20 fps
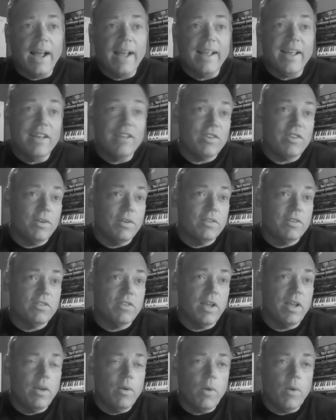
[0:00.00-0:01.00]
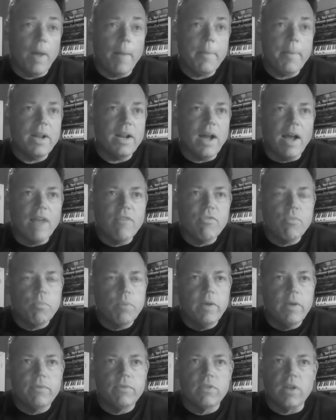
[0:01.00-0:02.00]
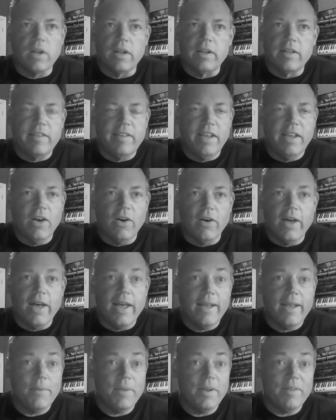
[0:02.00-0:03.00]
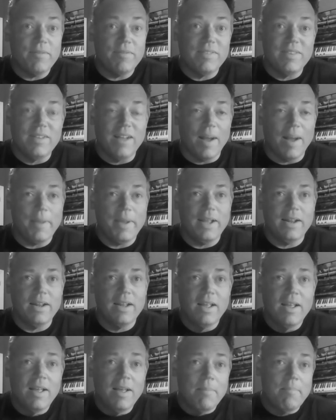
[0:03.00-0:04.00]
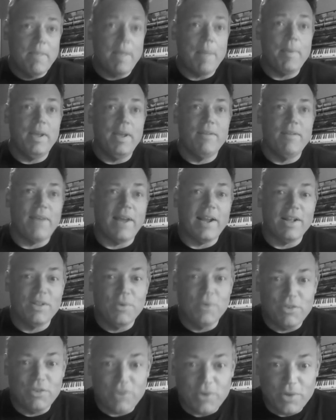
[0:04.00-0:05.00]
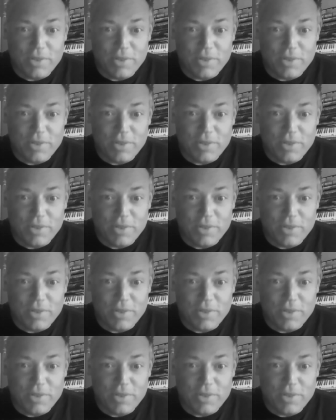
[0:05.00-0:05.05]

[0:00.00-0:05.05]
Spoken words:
I guess you could say, I mean, we've done the TLA. I mean, maybe if I could do a show at